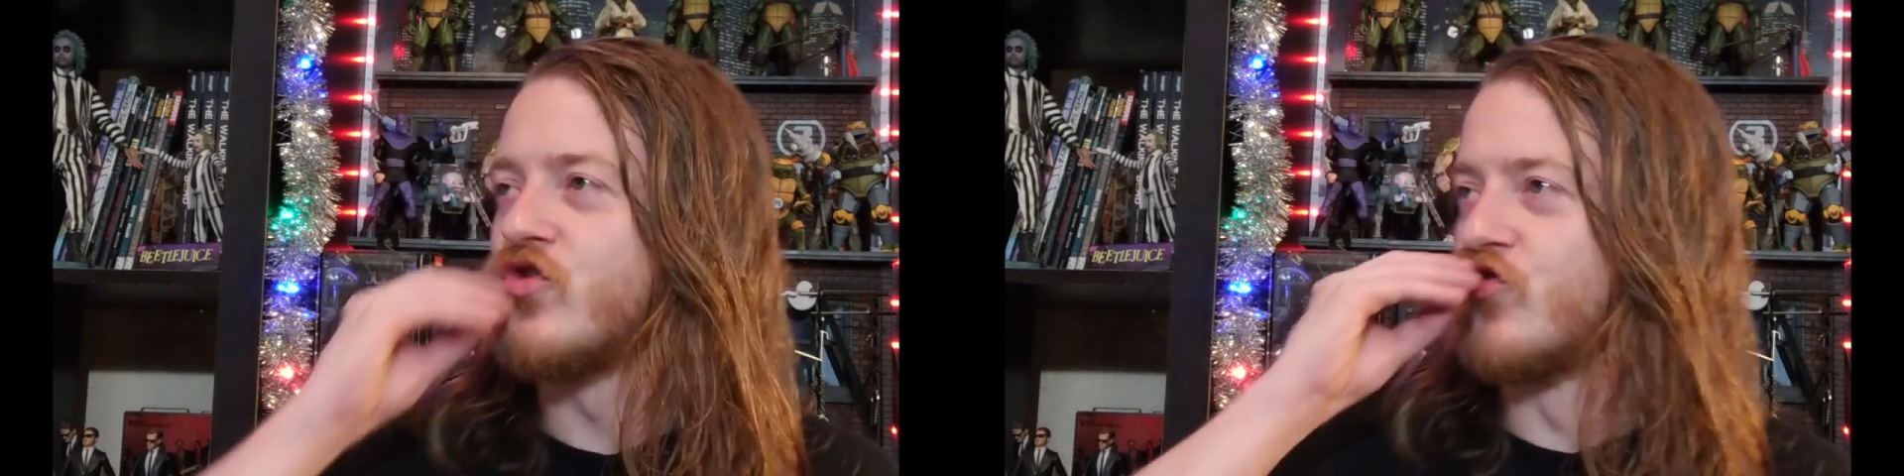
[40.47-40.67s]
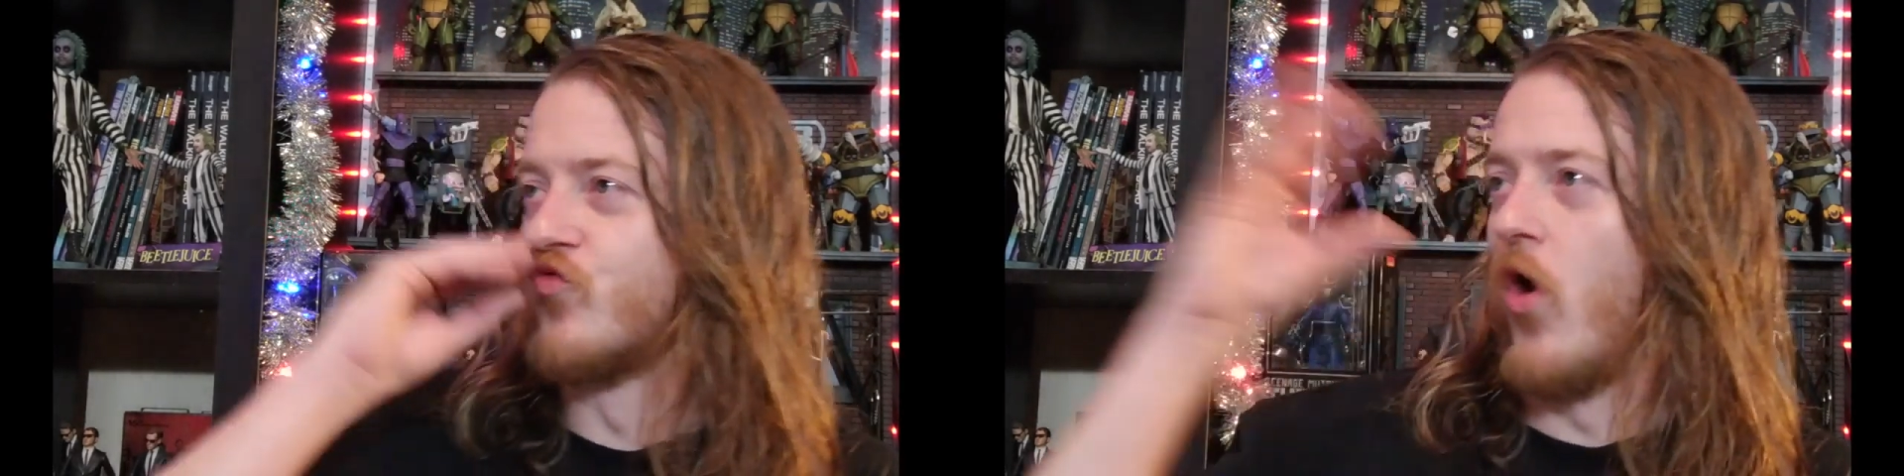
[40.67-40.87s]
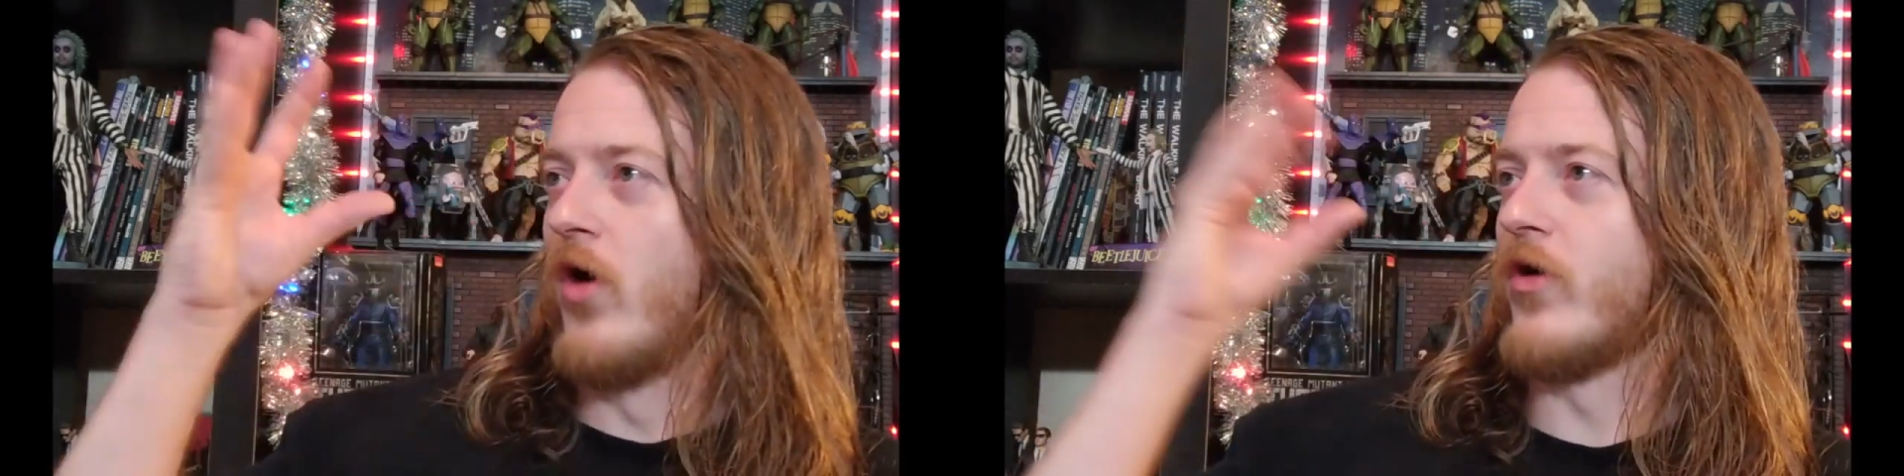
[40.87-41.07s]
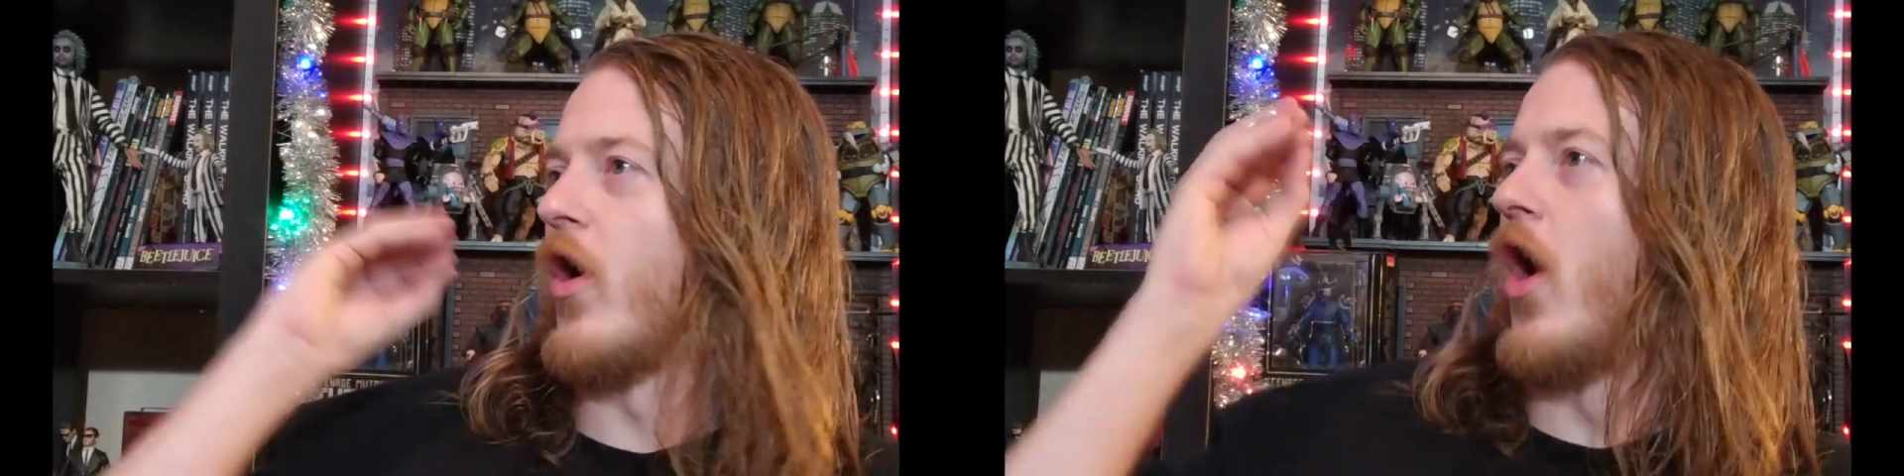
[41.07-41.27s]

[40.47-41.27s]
drunk